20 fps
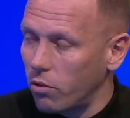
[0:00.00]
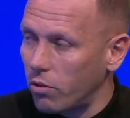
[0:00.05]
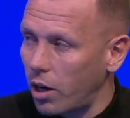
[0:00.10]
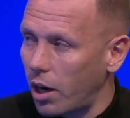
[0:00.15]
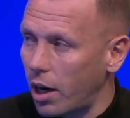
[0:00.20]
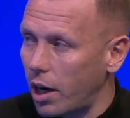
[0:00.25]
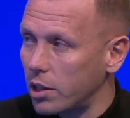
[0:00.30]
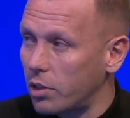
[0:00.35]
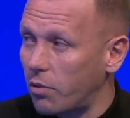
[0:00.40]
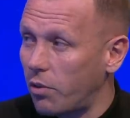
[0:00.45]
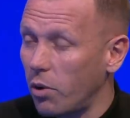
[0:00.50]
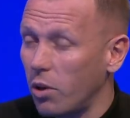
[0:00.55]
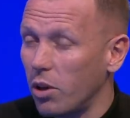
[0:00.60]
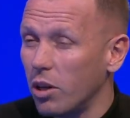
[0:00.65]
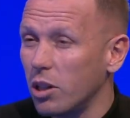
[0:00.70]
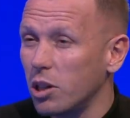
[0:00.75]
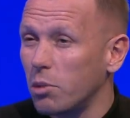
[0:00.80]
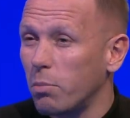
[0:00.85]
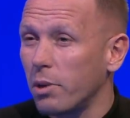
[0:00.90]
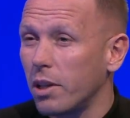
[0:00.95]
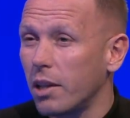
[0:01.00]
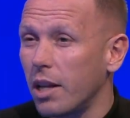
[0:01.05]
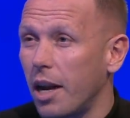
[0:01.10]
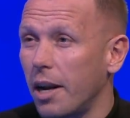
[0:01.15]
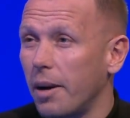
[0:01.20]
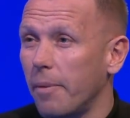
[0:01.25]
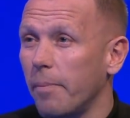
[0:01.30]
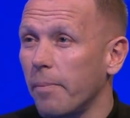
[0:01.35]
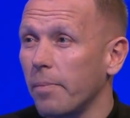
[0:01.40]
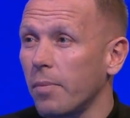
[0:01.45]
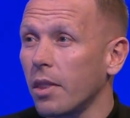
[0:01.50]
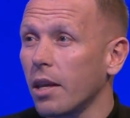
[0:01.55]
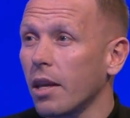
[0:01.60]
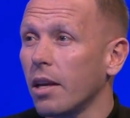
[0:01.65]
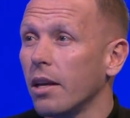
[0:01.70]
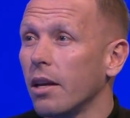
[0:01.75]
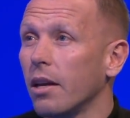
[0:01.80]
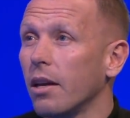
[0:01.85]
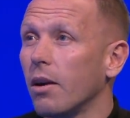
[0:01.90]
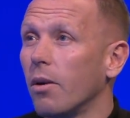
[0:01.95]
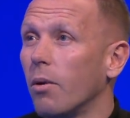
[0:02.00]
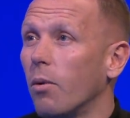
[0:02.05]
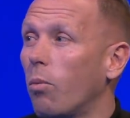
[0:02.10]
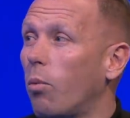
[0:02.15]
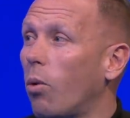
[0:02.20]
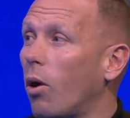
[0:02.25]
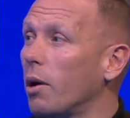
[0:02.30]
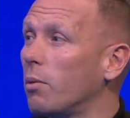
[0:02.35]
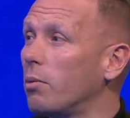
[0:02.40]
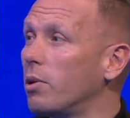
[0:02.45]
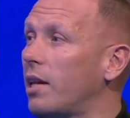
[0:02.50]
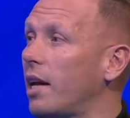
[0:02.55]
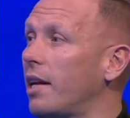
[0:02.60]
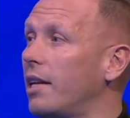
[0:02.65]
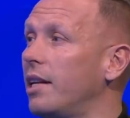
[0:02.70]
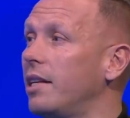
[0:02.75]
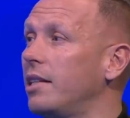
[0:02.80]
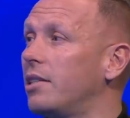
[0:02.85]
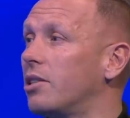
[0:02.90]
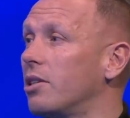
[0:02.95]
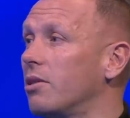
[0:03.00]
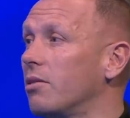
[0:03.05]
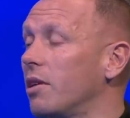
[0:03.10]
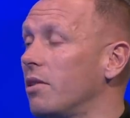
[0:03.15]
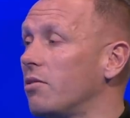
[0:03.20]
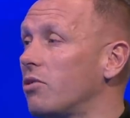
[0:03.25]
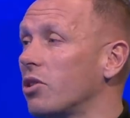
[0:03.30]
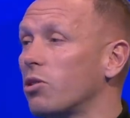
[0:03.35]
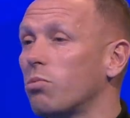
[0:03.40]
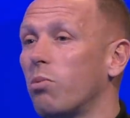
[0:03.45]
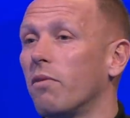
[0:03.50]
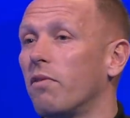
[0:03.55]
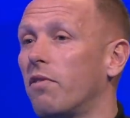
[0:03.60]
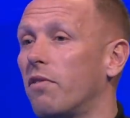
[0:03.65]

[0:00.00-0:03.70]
over the last few years, but then why would they need to? They've just won